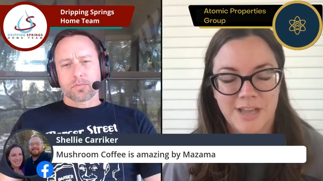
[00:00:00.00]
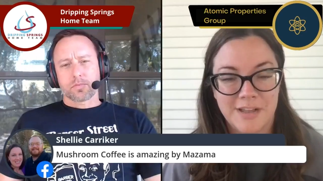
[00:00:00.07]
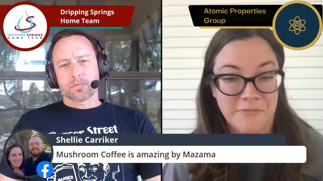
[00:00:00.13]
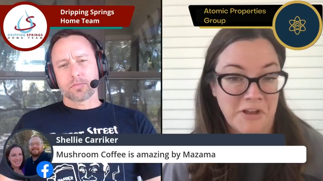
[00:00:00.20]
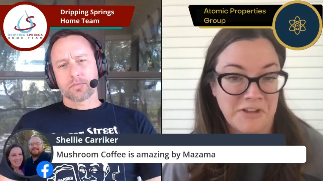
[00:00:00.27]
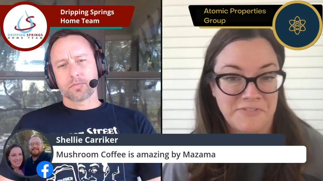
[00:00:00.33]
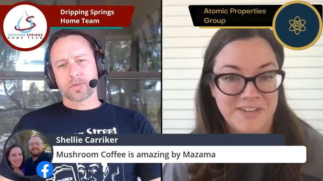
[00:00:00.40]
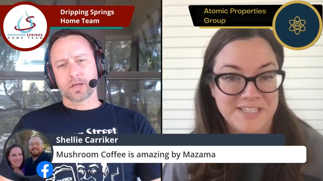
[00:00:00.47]

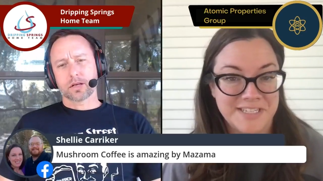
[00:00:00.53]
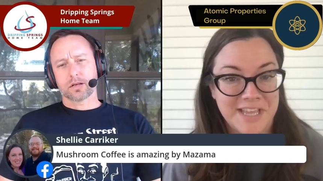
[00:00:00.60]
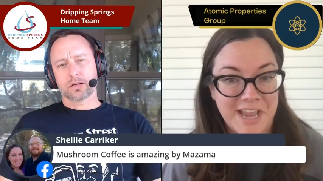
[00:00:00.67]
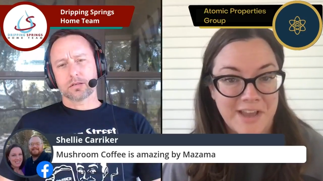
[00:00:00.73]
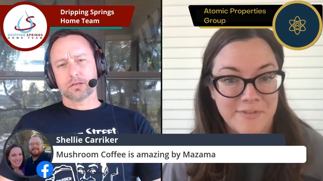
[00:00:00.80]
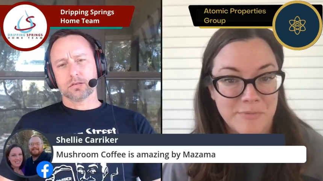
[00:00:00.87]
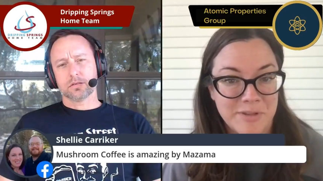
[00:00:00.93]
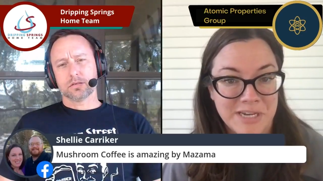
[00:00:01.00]
Speaker 1: obviously I
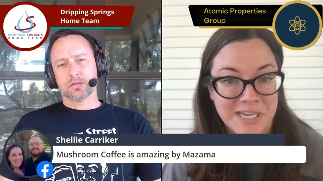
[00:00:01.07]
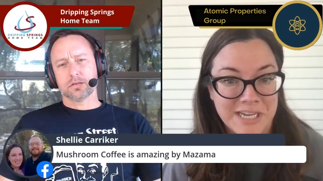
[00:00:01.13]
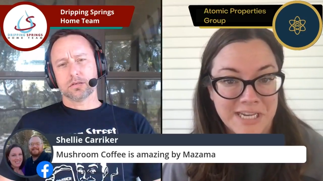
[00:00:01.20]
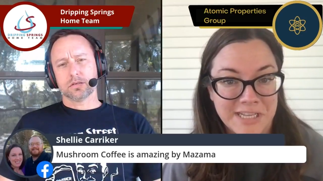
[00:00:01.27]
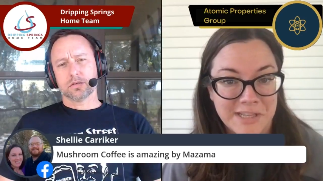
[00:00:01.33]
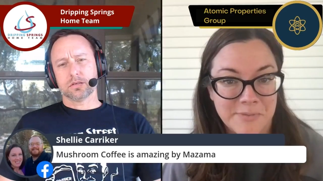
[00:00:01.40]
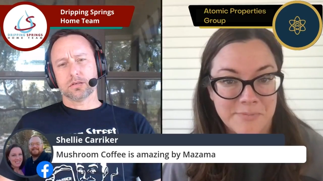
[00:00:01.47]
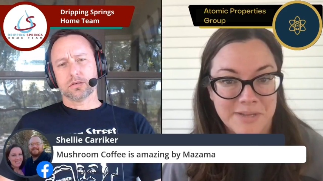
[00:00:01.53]
haven't been eating
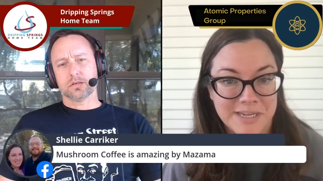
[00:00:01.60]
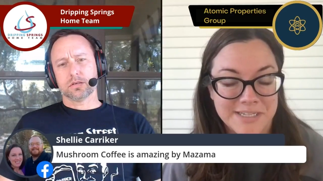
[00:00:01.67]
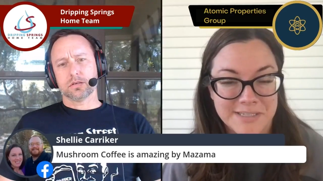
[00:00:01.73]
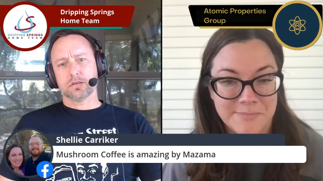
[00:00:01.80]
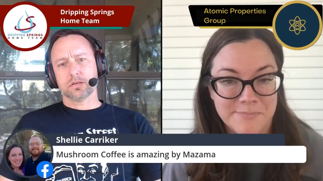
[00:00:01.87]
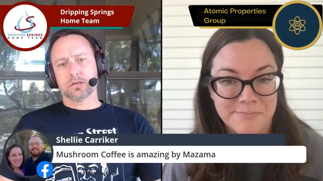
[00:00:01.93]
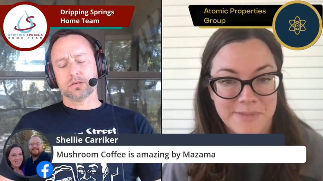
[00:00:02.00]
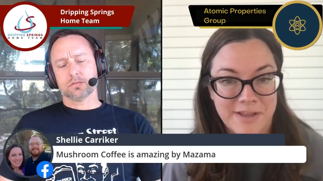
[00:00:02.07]
them because
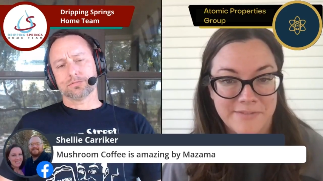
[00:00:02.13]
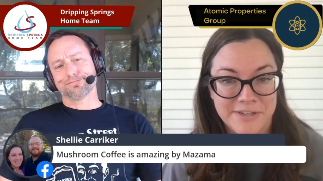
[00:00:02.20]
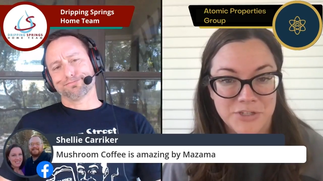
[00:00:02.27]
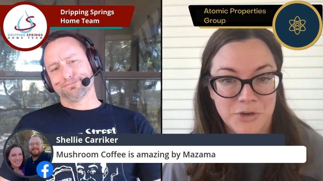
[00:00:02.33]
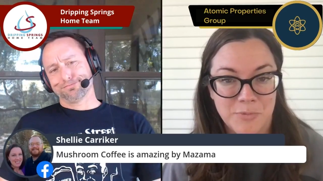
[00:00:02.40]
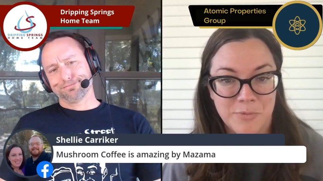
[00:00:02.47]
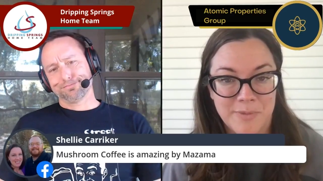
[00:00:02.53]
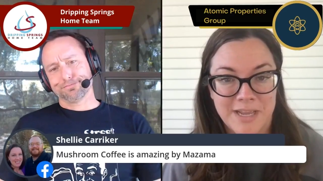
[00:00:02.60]
I'm having
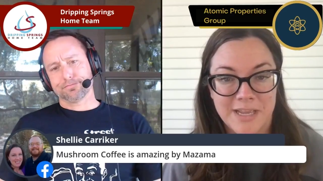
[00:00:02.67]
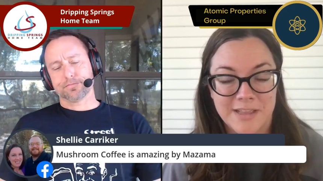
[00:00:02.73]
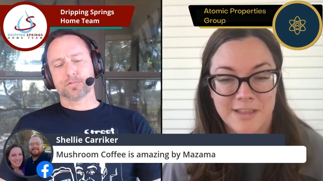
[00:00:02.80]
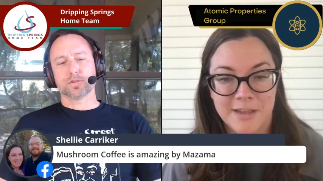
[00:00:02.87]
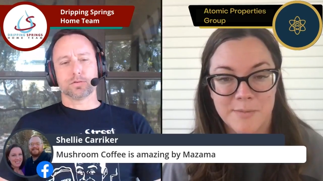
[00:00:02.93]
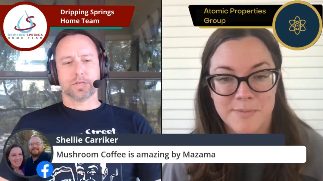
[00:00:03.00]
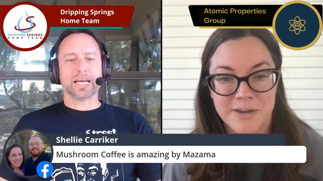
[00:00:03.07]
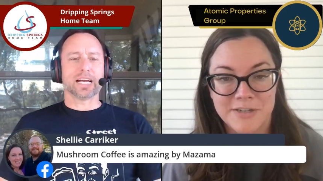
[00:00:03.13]
trouble making the uh,
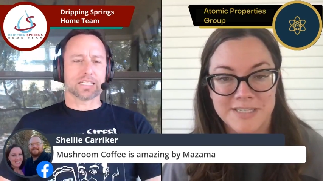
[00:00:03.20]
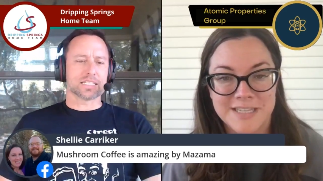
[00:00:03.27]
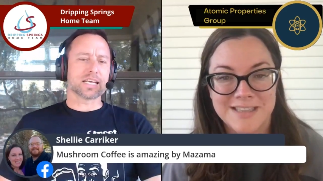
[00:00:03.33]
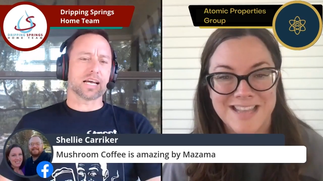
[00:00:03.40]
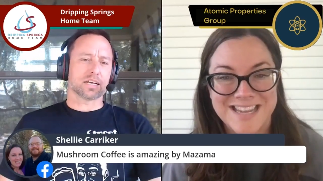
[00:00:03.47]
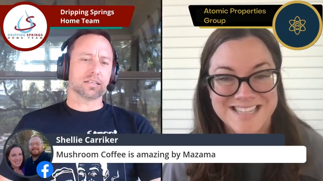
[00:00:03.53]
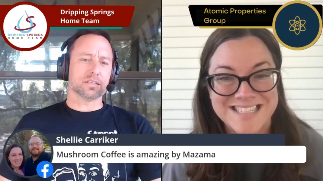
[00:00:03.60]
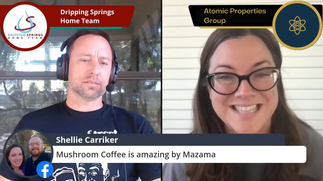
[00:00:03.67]
comparison. Yeah,
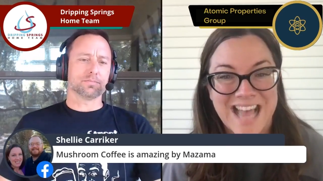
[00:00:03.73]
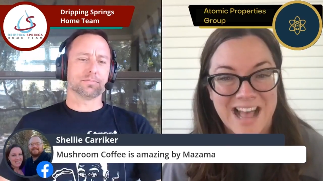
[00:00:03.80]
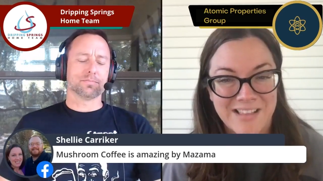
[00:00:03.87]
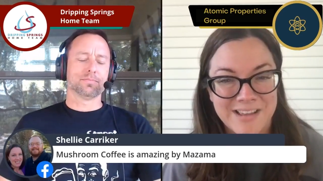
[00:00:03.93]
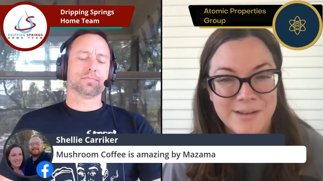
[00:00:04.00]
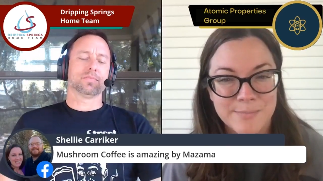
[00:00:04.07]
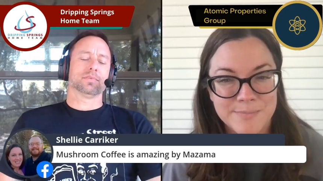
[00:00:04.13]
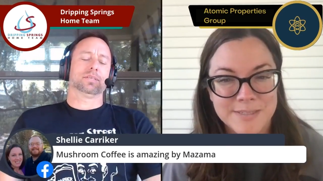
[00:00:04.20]
exactly.
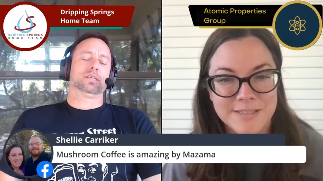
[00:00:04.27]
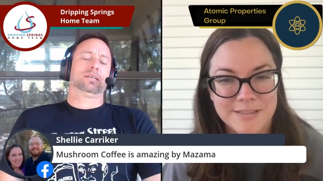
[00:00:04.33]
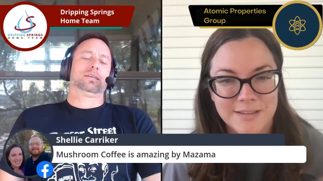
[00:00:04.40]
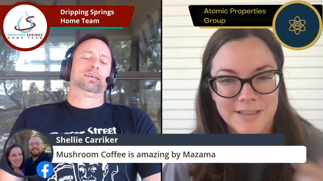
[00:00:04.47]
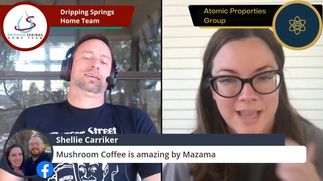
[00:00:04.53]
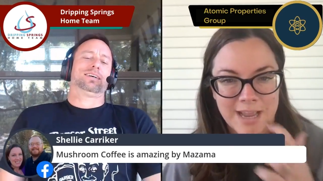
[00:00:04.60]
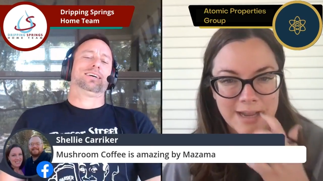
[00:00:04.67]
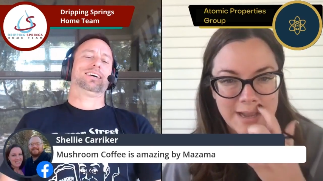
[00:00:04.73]
Scallops,
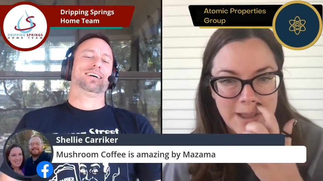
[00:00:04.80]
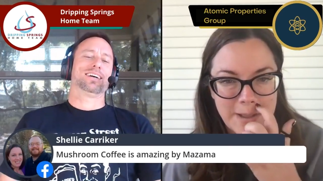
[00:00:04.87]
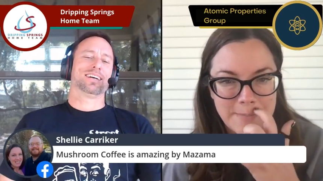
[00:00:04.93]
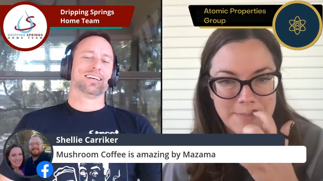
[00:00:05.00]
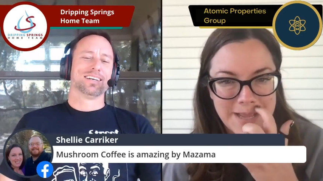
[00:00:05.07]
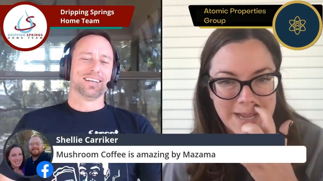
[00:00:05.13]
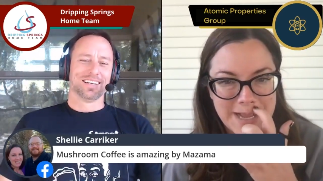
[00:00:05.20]
like and they